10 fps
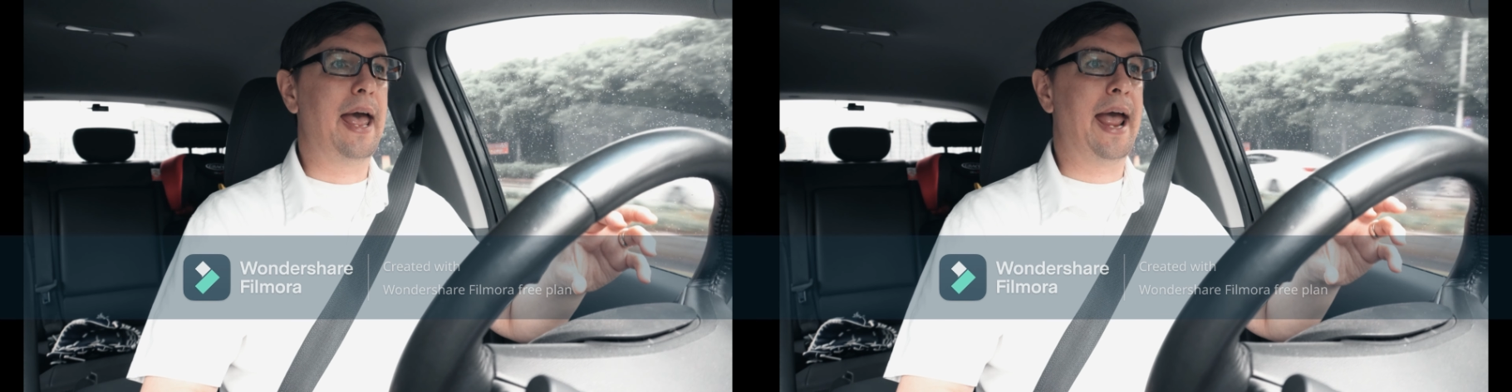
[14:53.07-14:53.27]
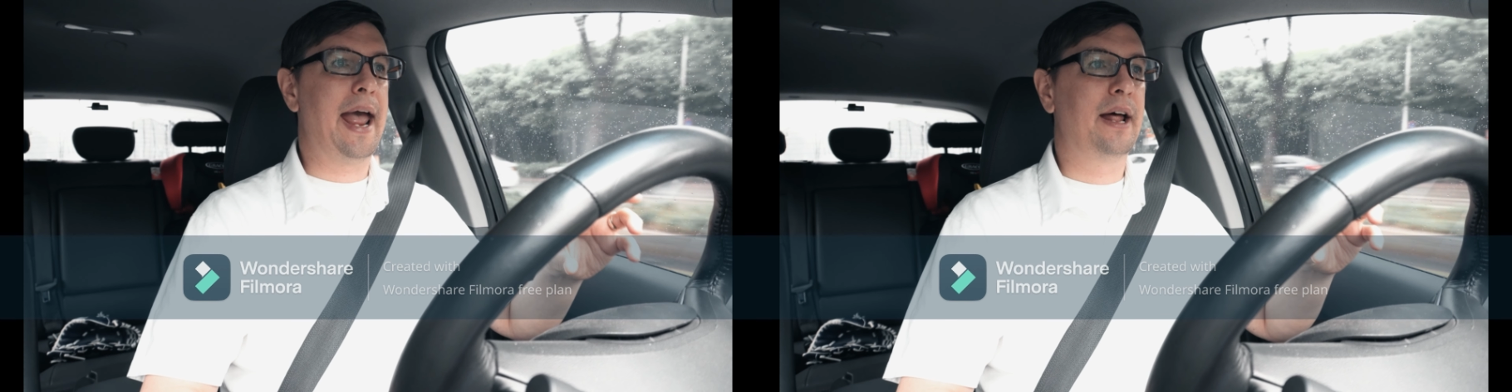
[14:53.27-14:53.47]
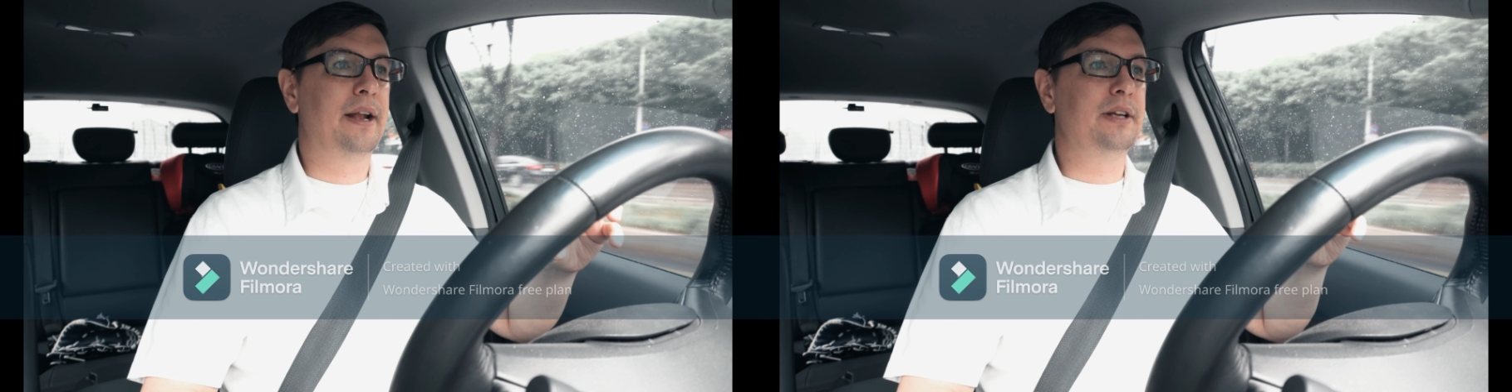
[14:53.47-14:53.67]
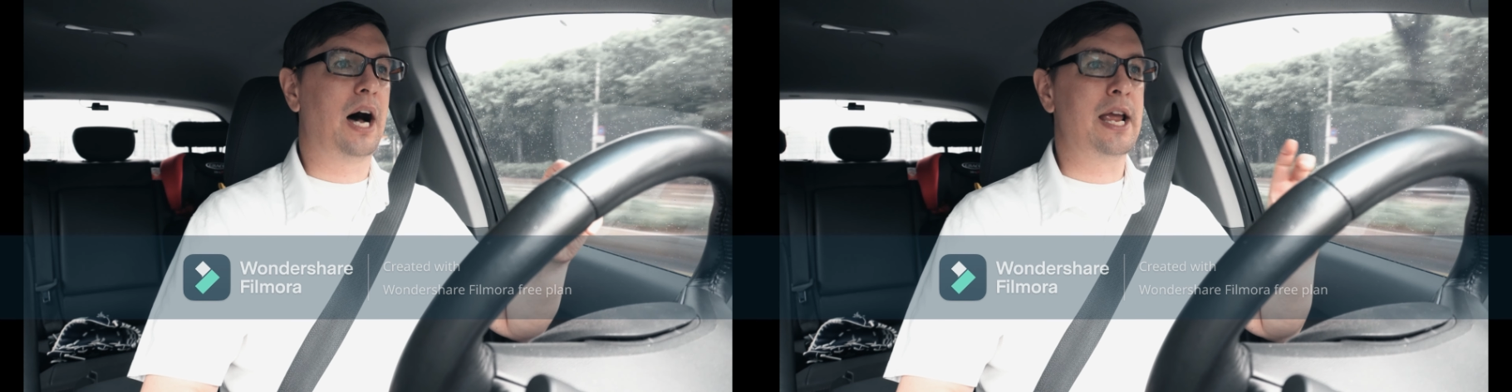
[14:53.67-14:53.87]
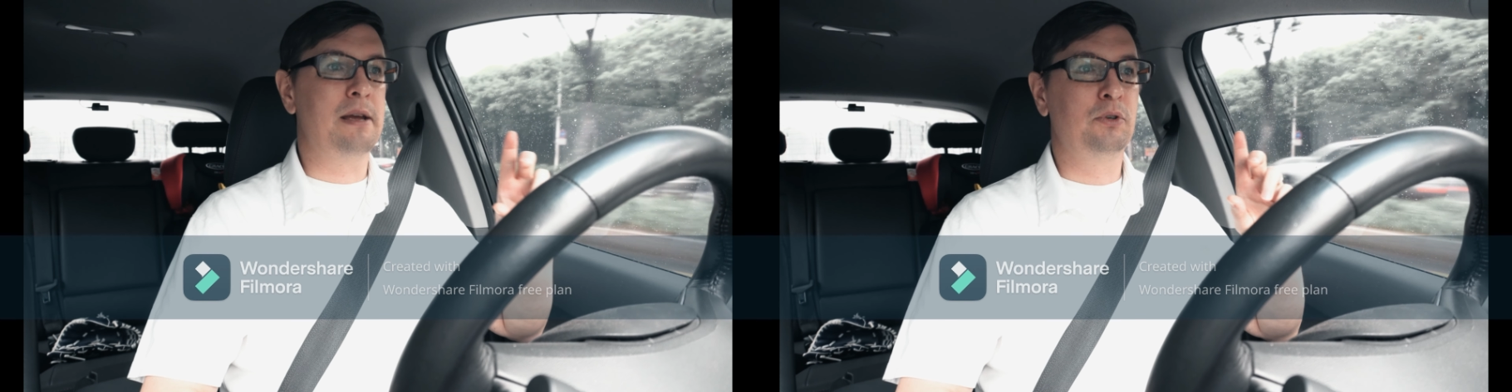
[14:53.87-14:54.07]
And
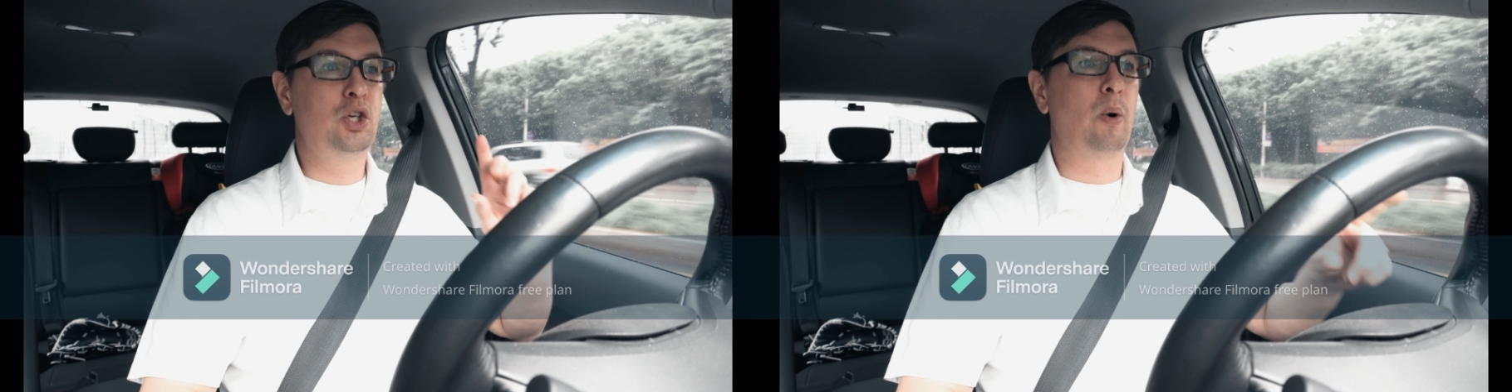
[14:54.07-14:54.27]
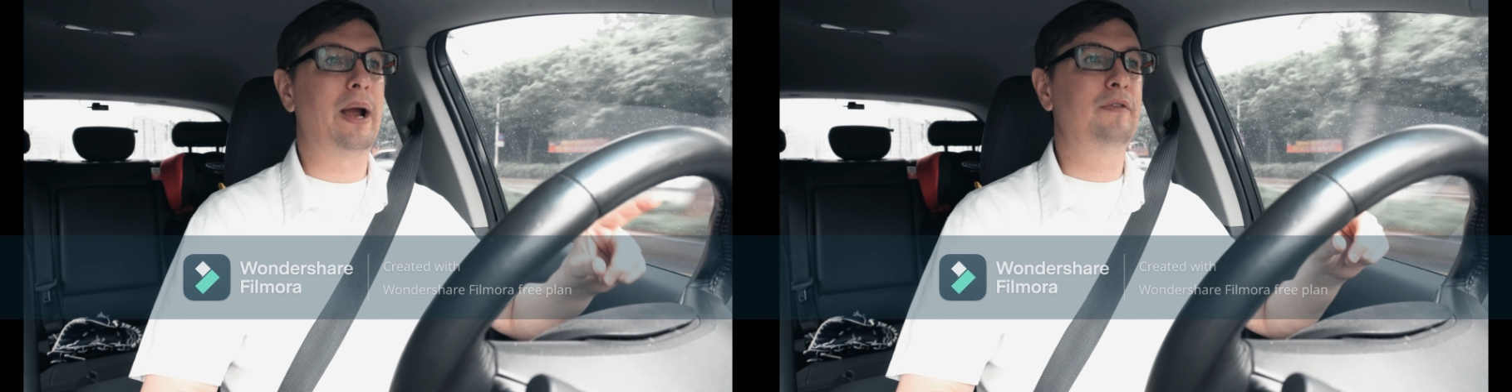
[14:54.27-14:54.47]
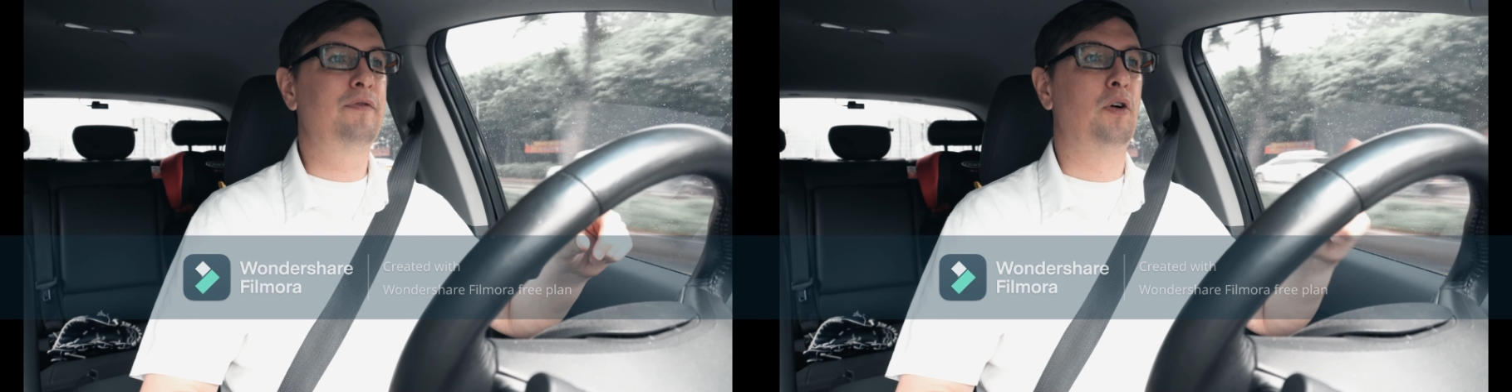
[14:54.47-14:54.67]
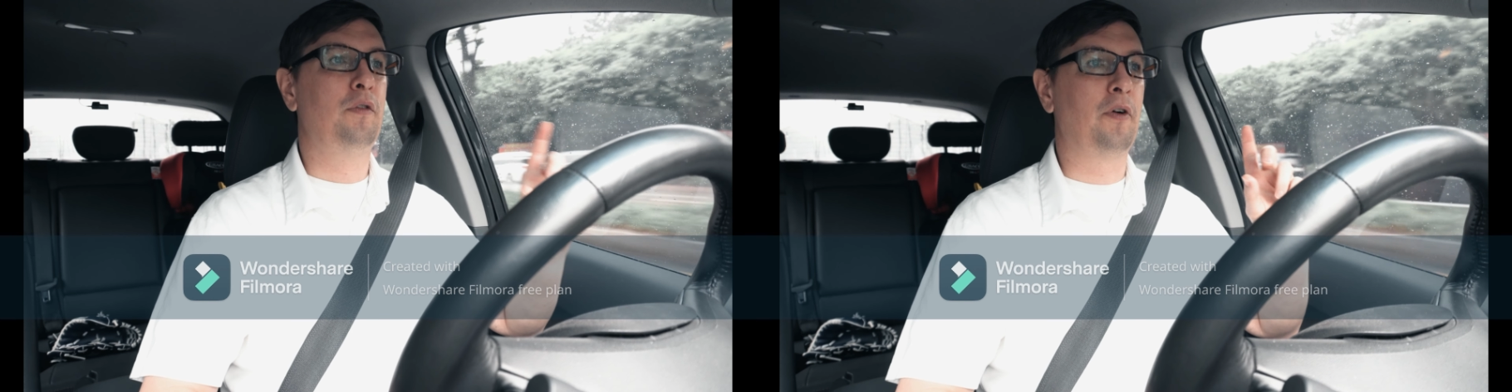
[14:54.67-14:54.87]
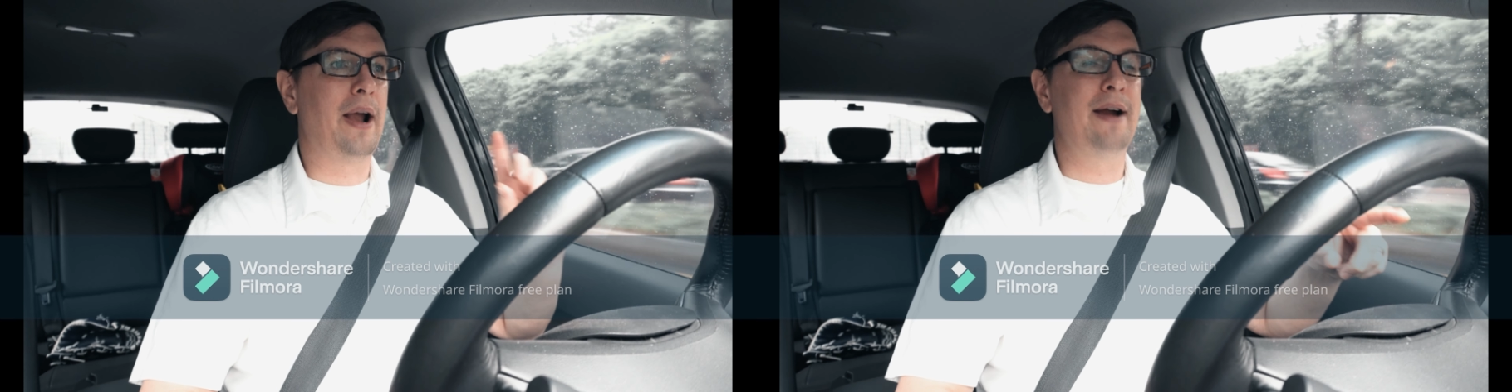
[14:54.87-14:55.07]
I am grateful
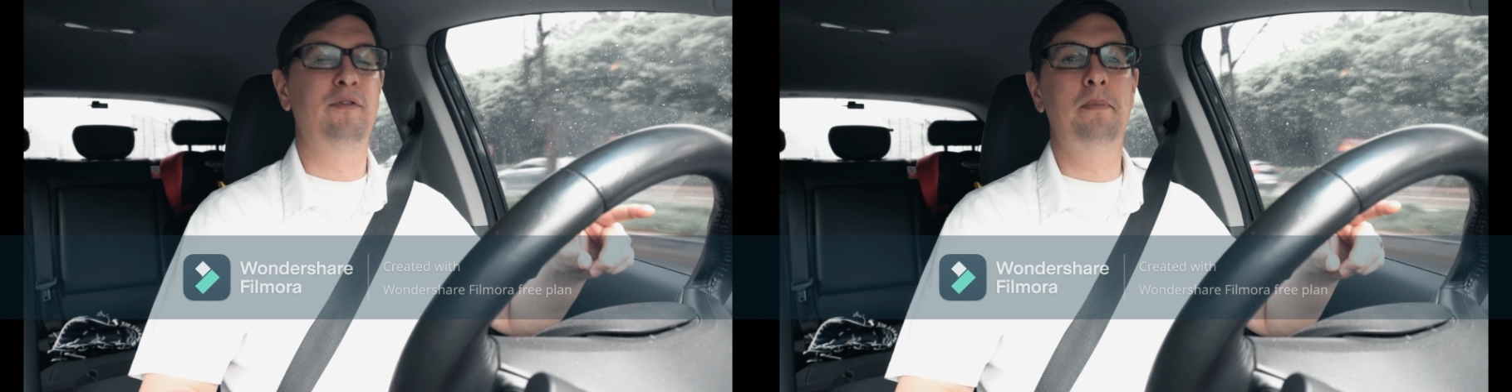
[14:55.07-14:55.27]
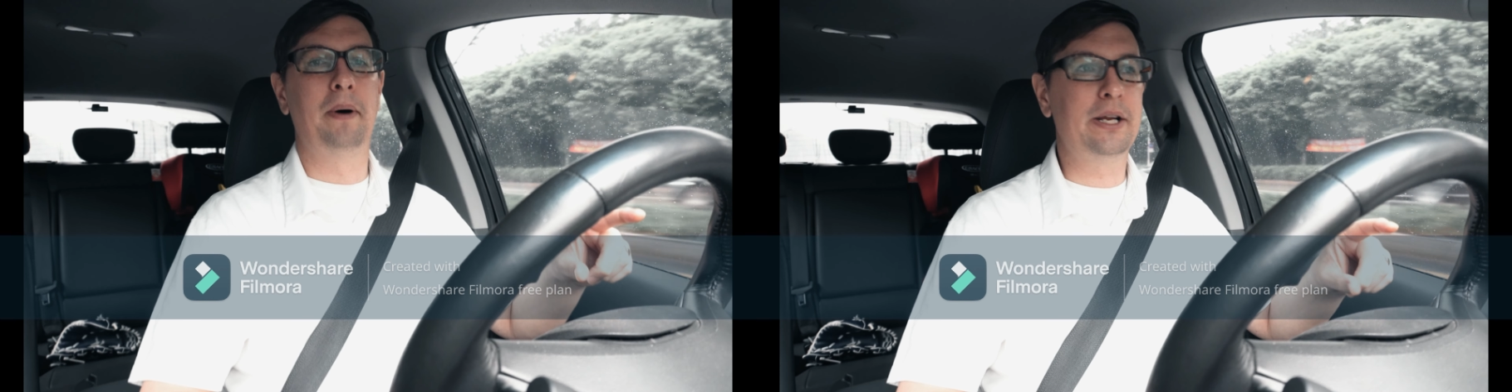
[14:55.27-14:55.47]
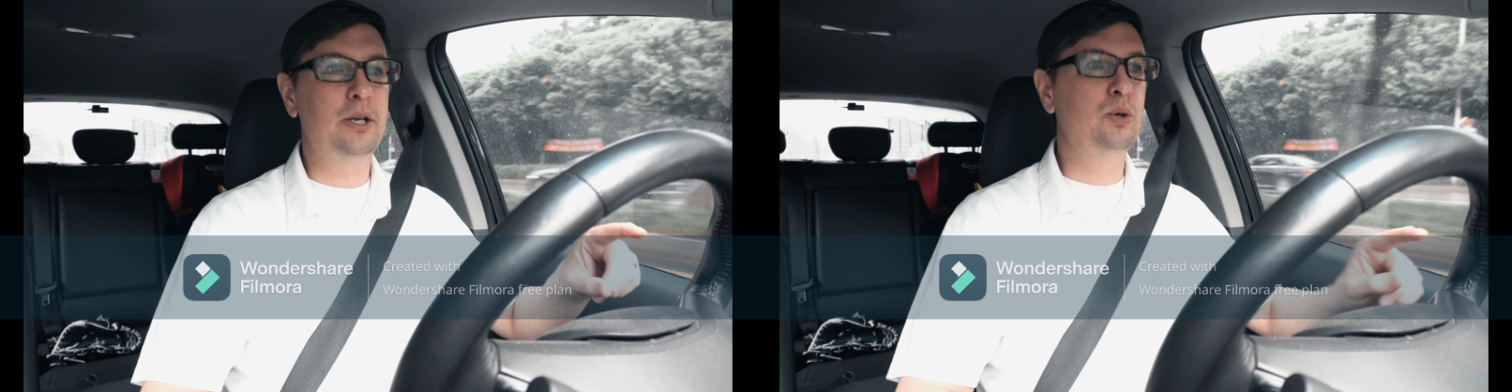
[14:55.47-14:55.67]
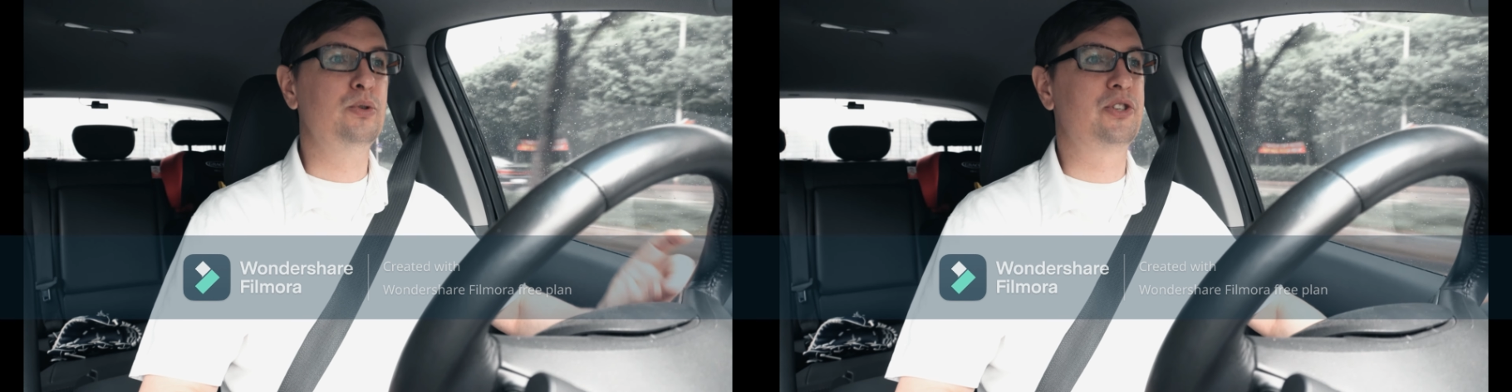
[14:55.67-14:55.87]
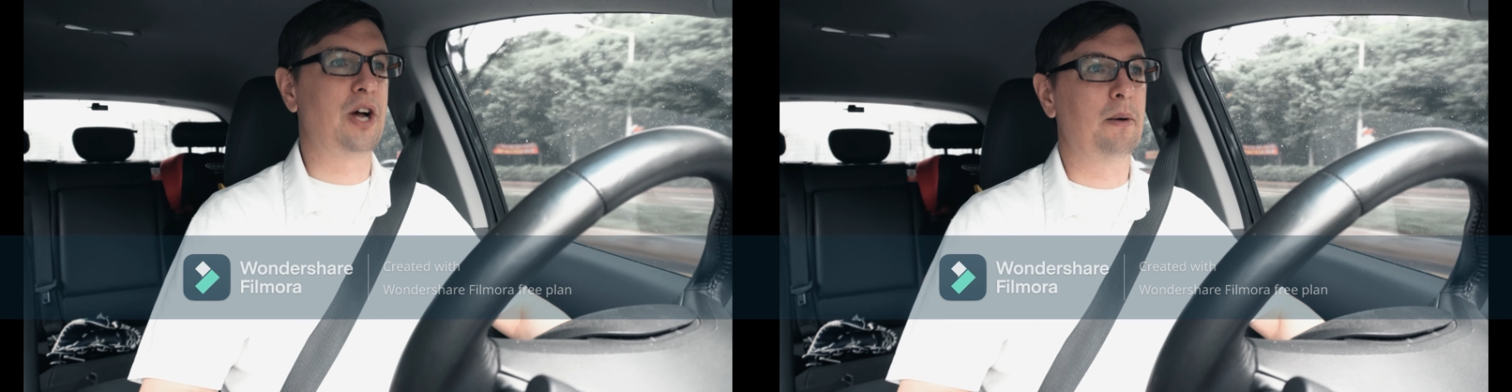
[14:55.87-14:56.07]
for everybody who
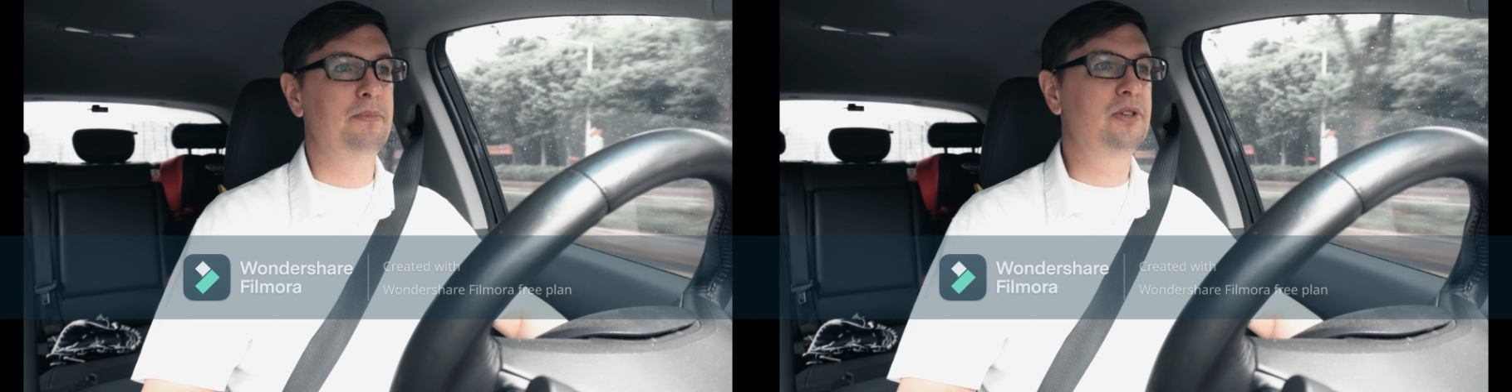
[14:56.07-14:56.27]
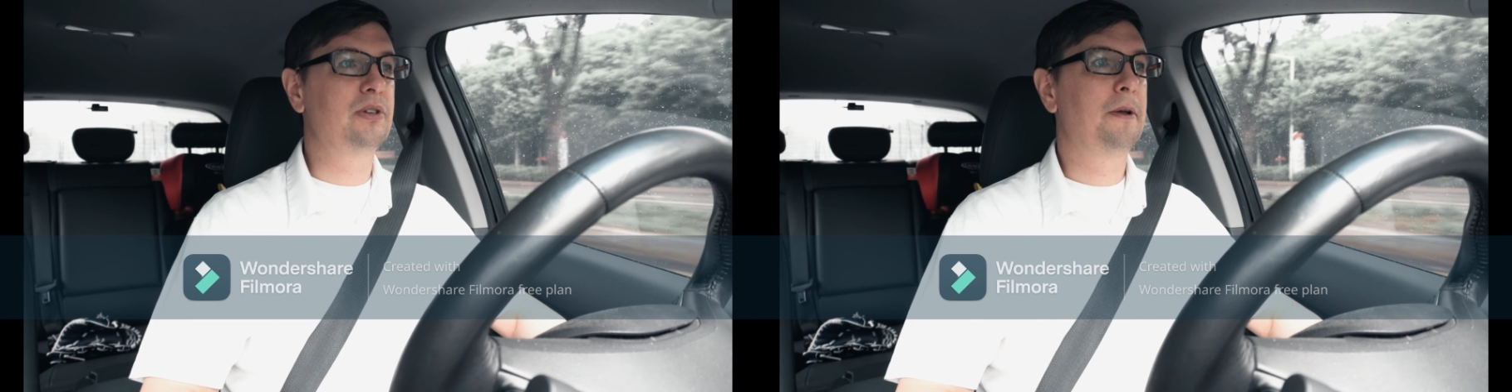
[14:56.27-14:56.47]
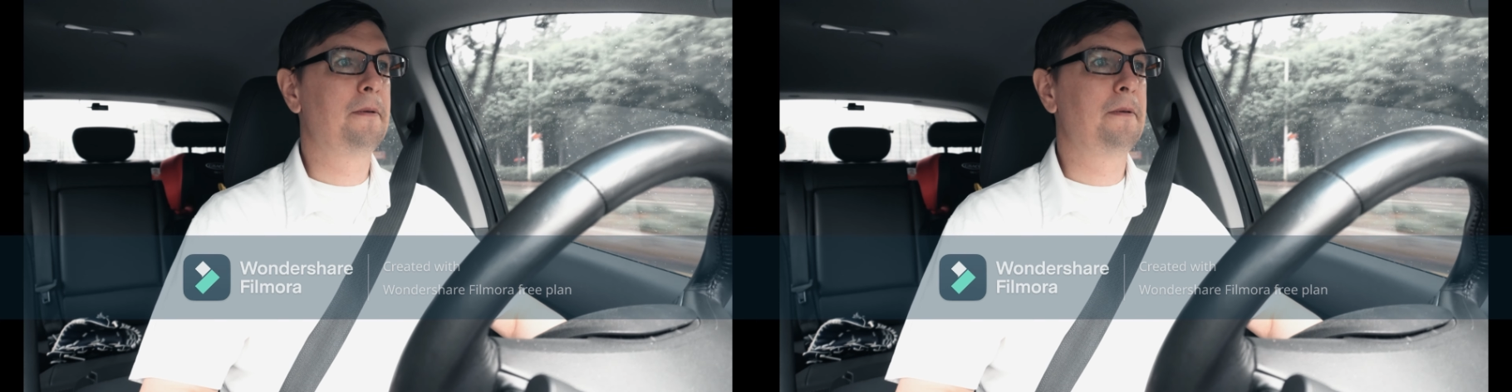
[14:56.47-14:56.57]
subs.